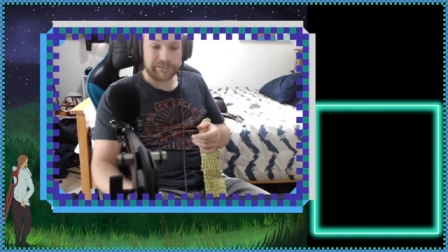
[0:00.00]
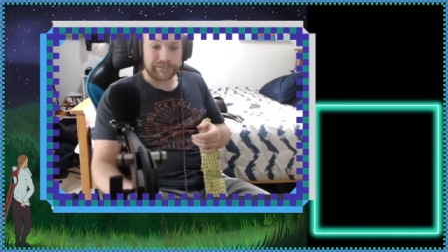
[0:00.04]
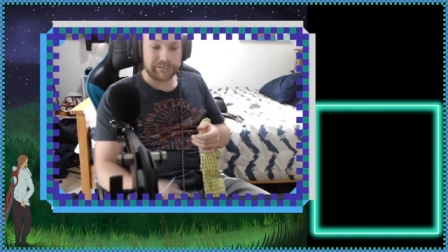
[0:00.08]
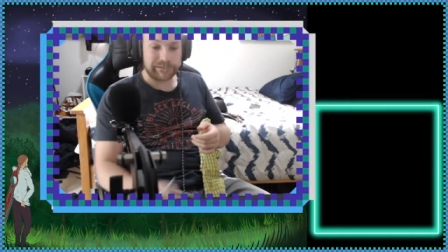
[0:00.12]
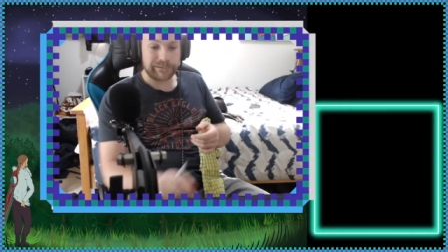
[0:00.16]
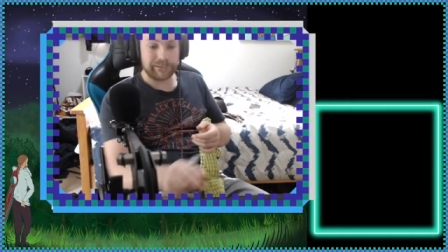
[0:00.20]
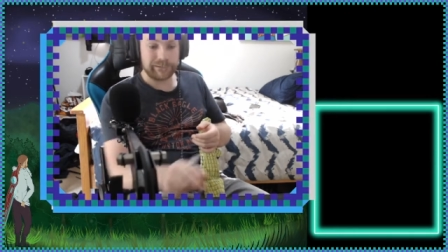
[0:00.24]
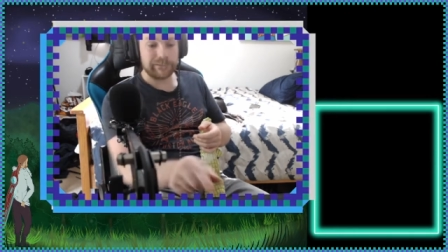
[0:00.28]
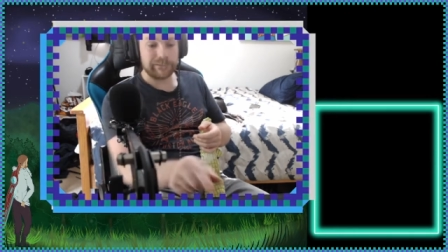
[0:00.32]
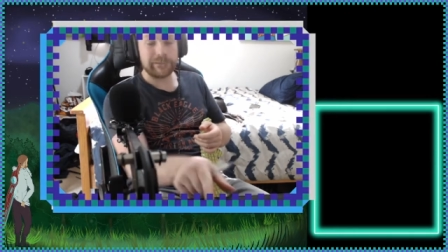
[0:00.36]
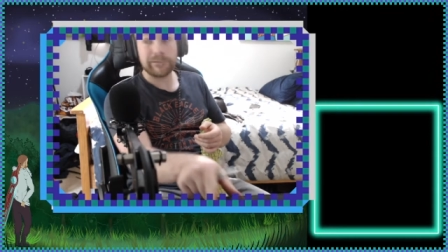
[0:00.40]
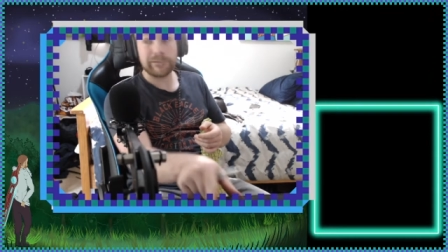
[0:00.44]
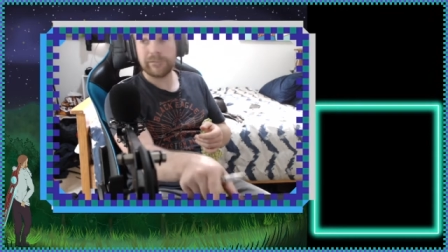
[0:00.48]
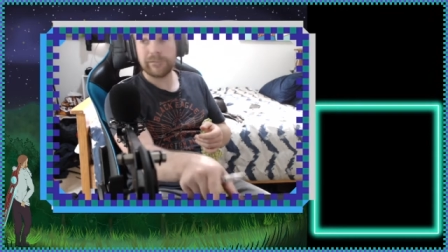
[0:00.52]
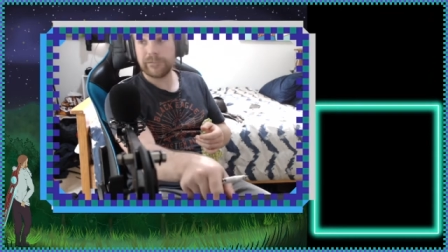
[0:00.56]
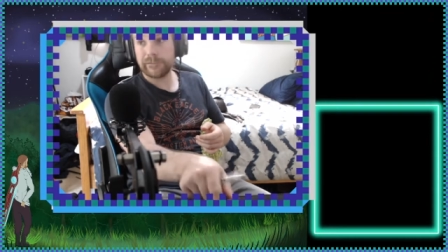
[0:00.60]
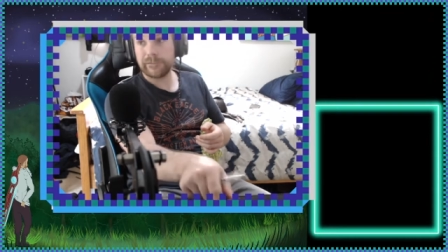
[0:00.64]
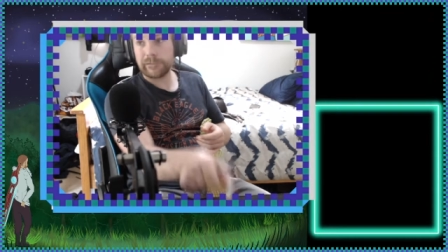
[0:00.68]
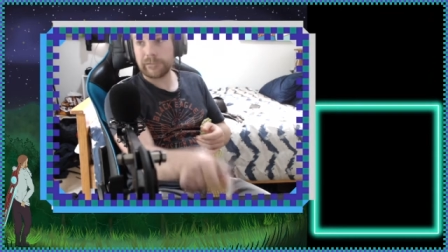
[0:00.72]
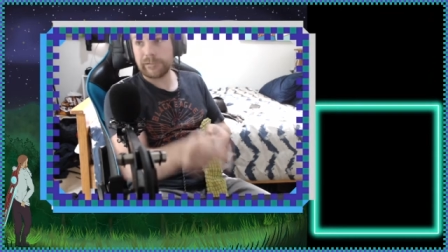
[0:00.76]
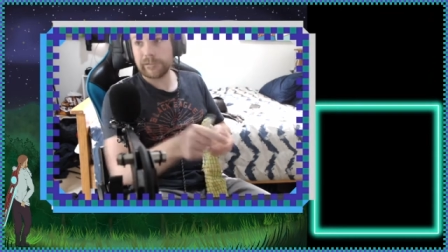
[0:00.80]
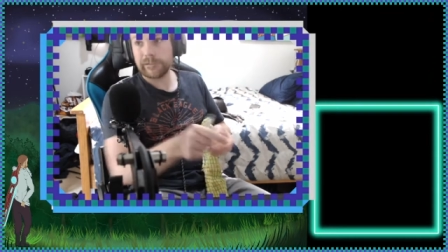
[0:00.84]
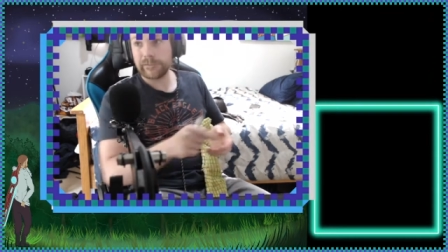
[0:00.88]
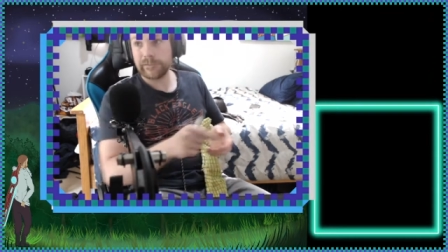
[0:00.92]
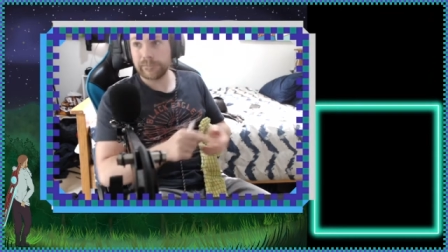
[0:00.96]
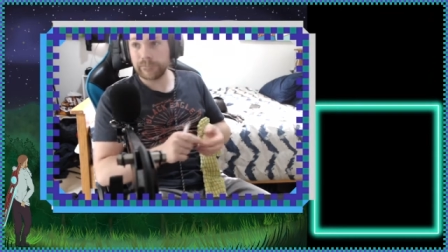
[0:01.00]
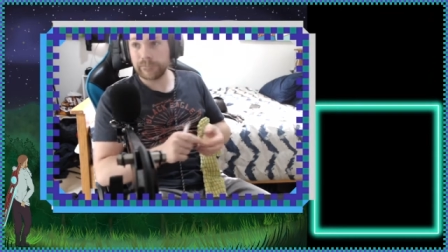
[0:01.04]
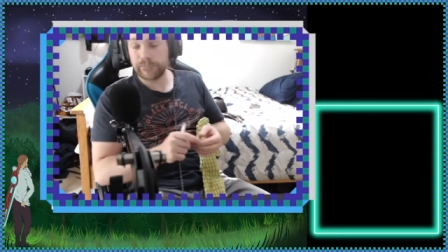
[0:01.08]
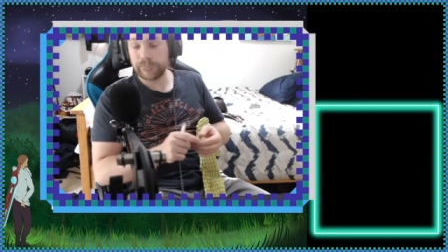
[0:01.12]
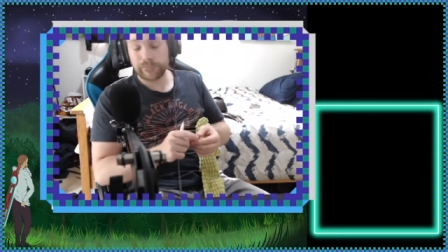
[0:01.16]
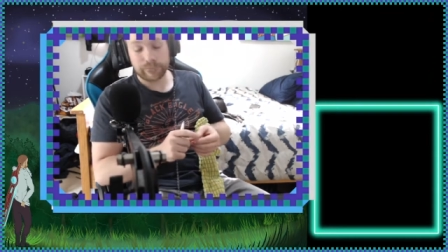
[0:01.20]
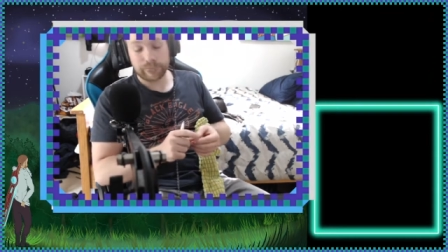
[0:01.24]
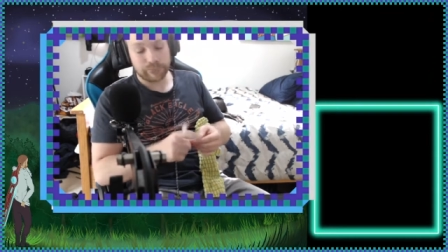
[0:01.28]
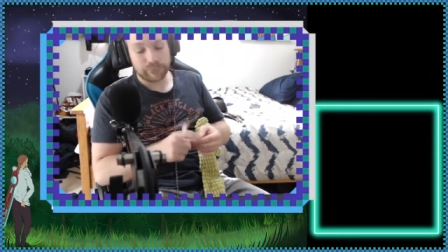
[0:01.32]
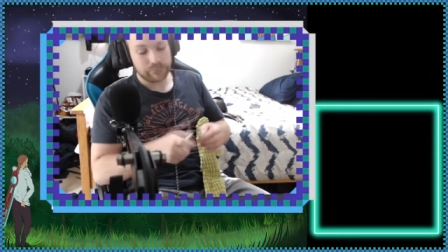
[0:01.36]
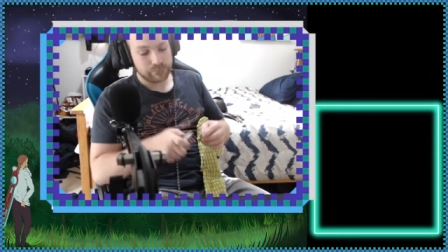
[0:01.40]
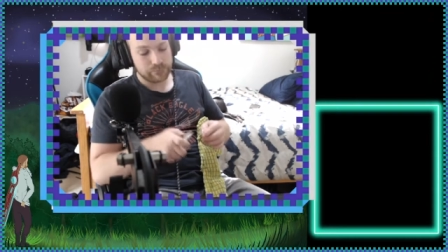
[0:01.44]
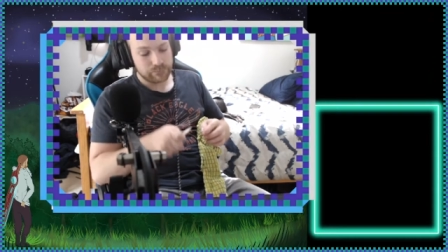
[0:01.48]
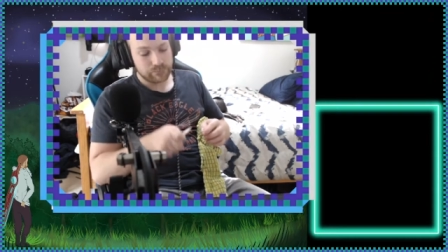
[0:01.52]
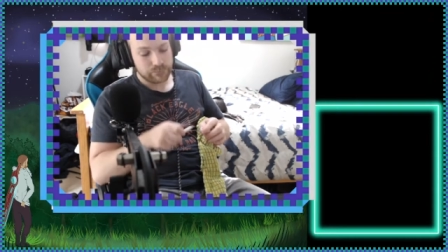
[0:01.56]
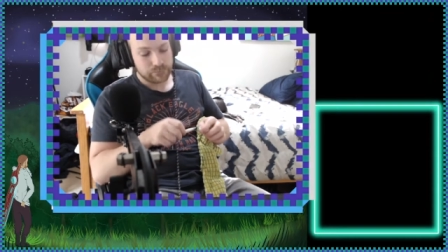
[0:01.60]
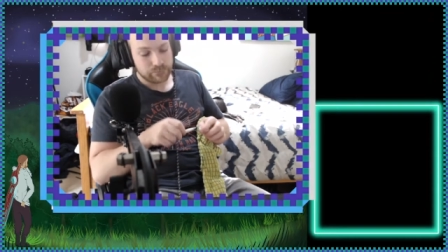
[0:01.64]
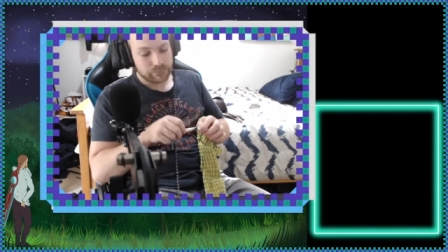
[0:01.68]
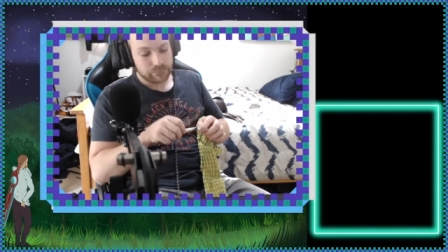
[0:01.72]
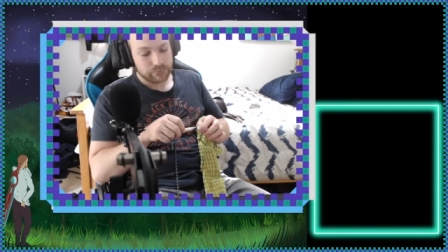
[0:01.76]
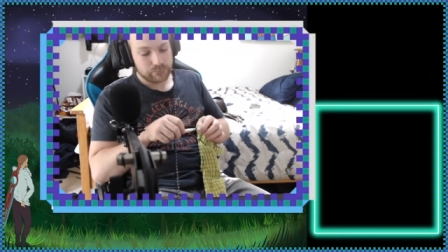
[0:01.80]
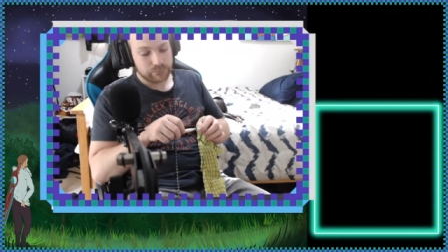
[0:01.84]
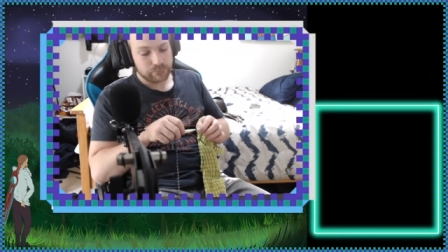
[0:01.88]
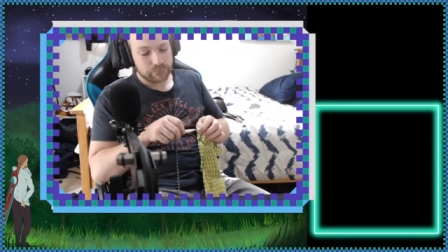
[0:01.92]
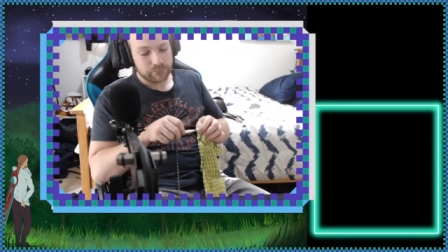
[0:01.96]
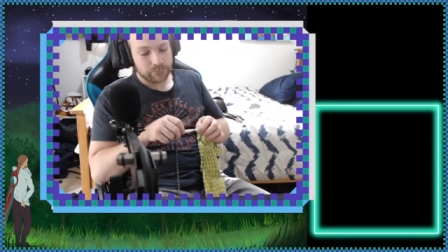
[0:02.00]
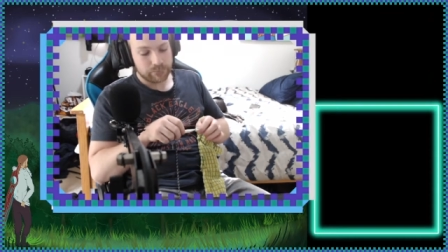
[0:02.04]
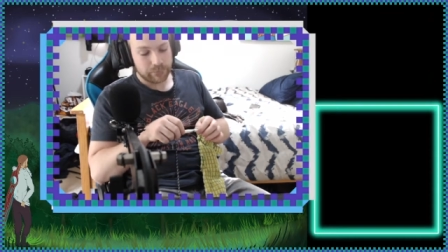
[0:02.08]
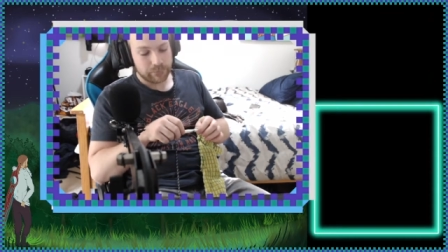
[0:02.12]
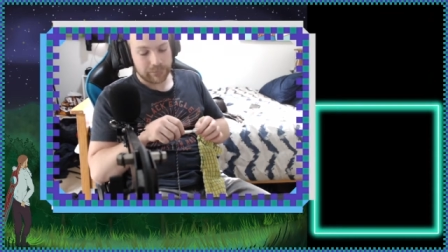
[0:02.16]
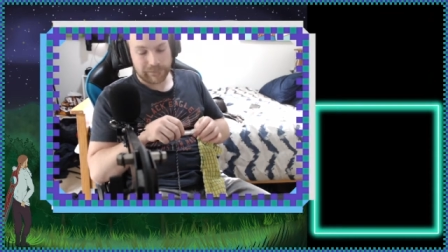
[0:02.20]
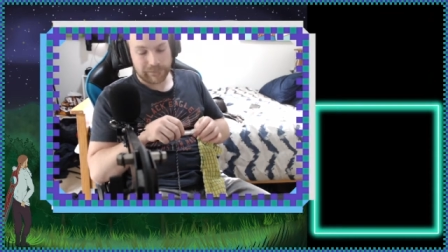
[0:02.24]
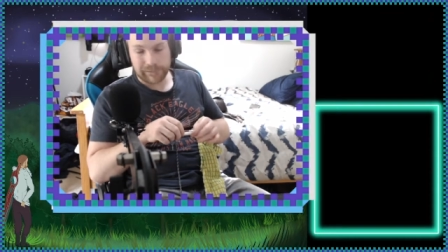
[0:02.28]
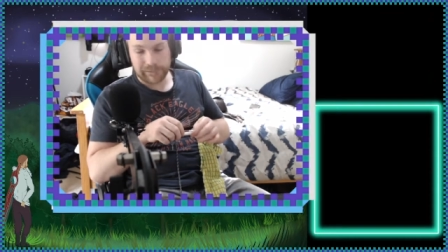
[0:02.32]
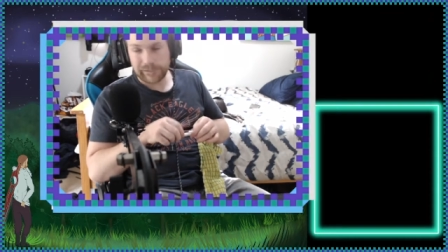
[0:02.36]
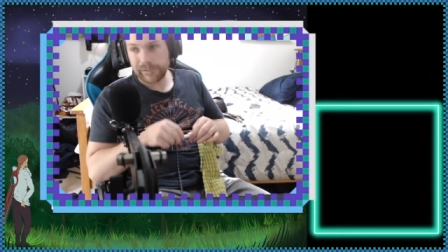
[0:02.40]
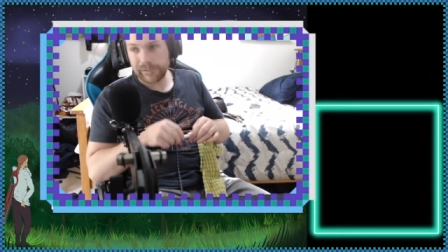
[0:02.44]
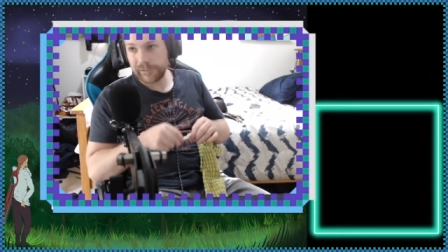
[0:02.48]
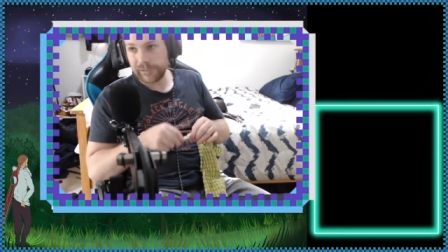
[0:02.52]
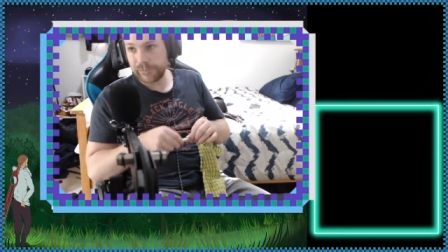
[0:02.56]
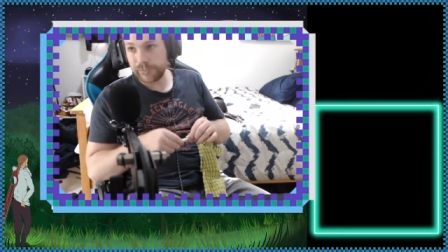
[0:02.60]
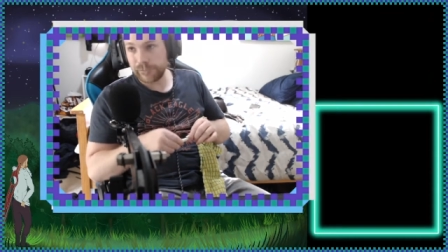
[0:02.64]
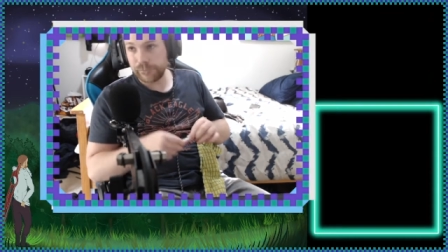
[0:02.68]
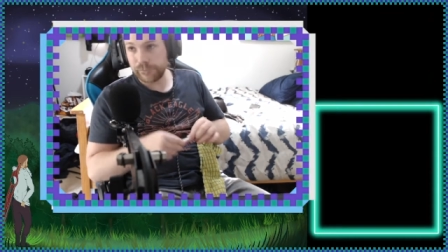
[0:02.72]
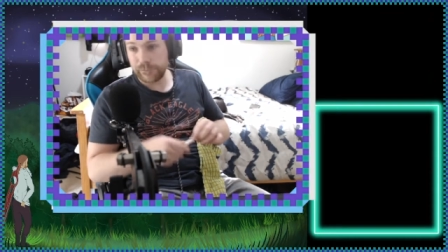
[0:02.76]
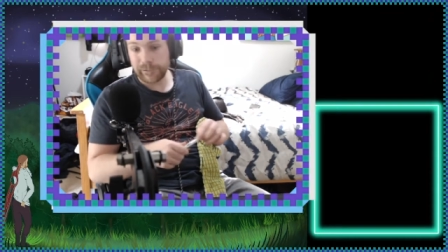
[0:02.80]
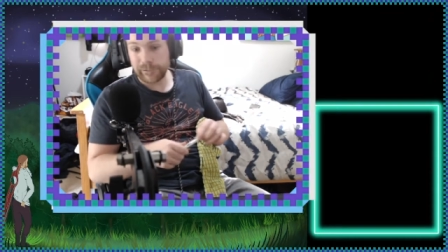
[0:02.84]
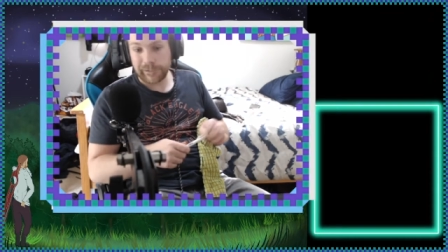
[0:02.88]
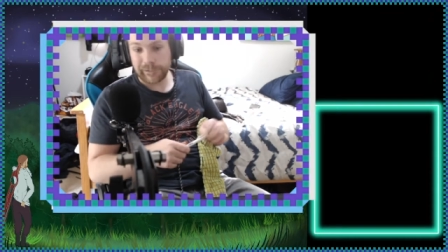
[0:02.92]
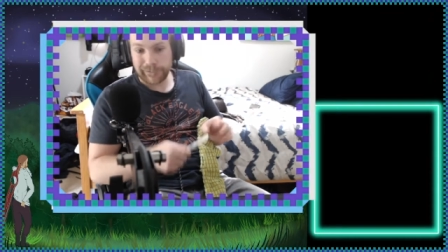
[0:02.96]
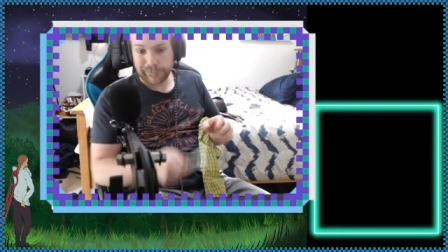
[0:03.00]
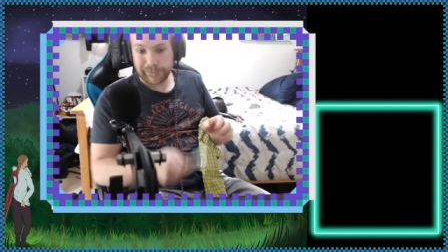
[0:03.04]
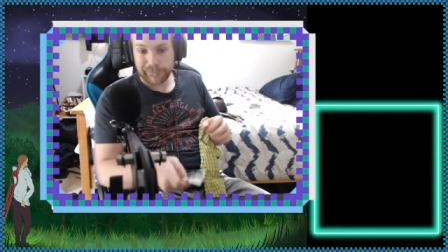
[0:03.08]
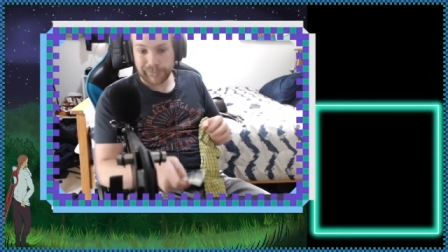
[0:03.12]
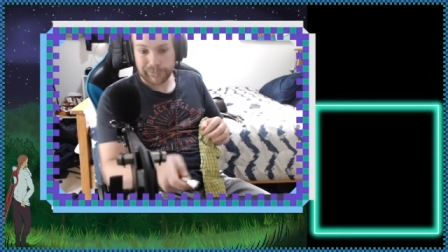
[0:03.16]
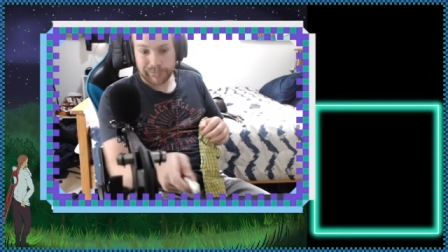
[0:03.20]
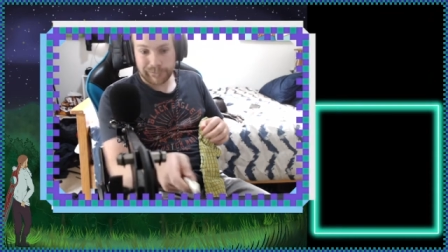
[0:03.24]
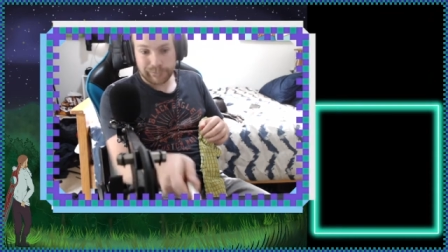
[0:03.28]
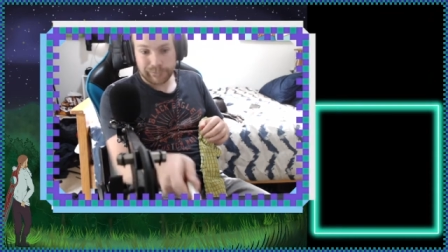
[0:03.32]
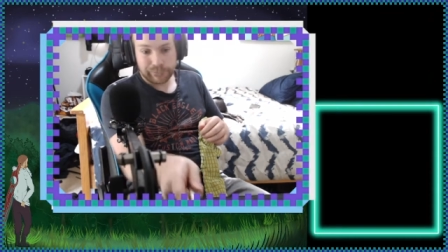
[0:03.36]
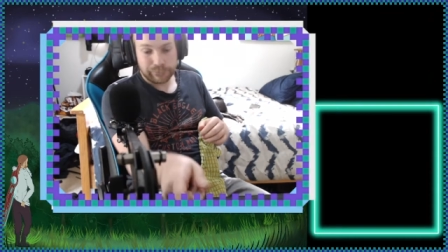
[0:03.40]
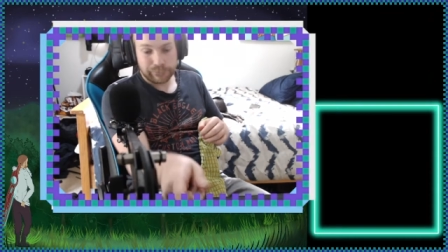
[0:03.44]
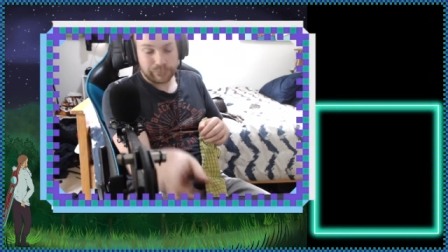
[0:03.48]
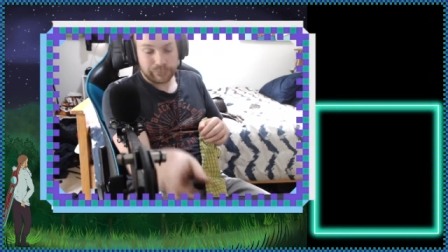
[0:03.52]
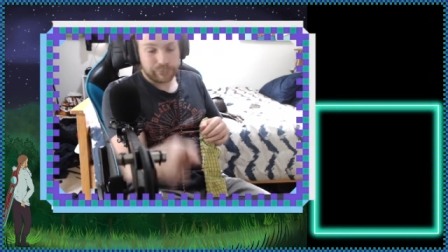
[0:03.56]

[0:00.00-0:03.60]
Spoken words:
Strength on this one, pretty mediocre.